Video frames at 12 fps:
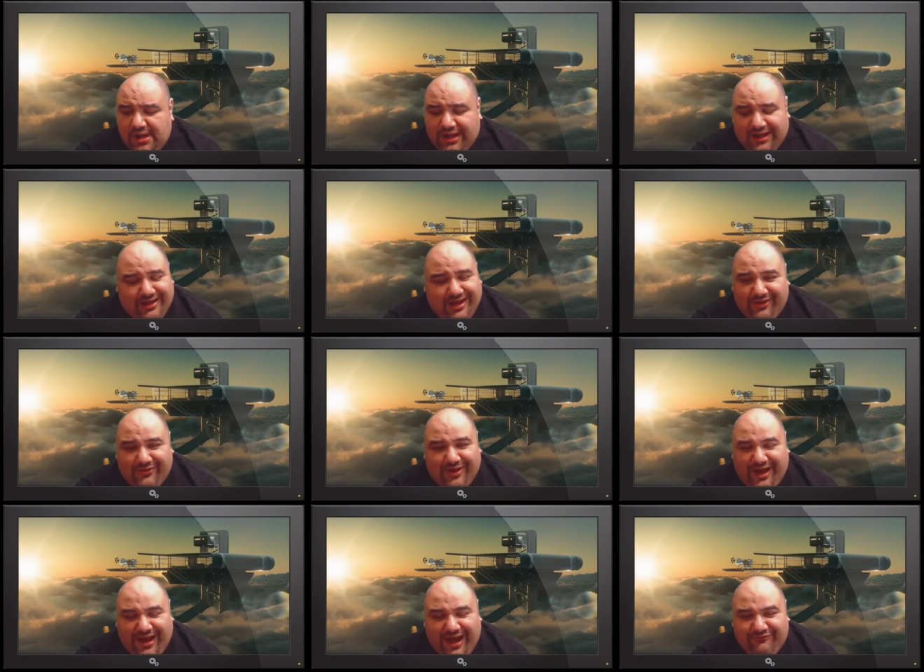Again, I don't.
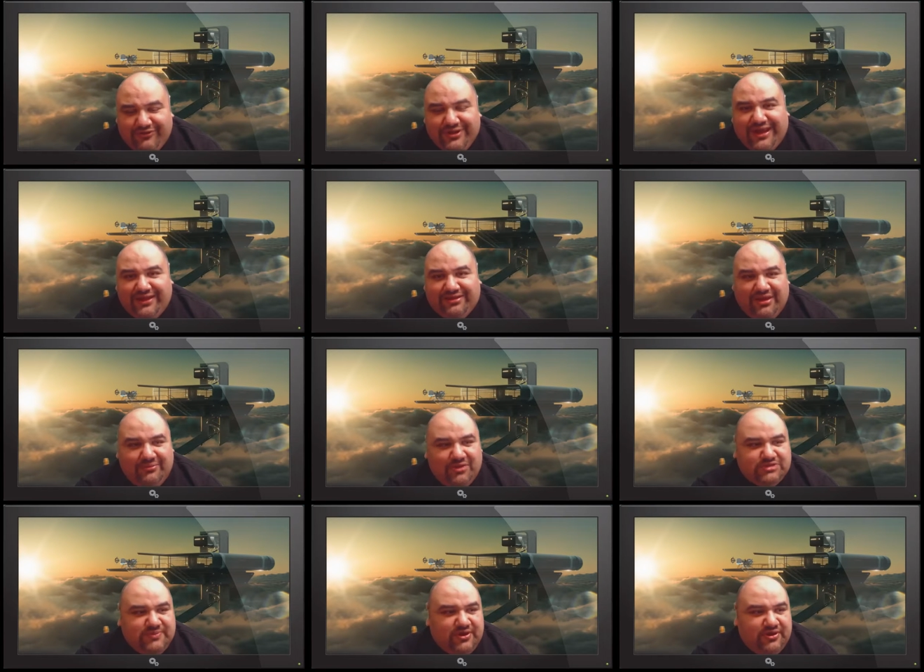I, I really can't say
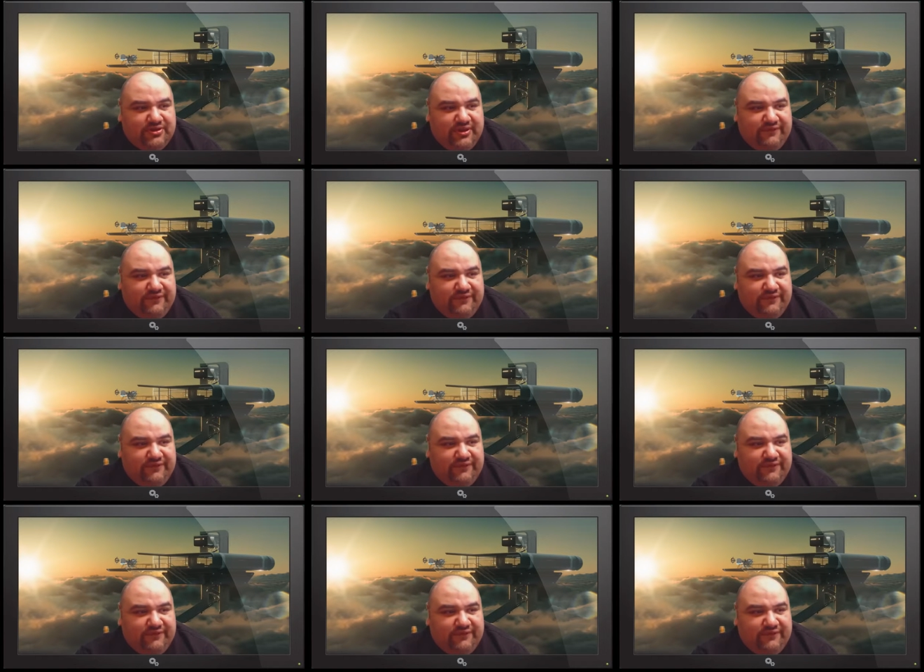much because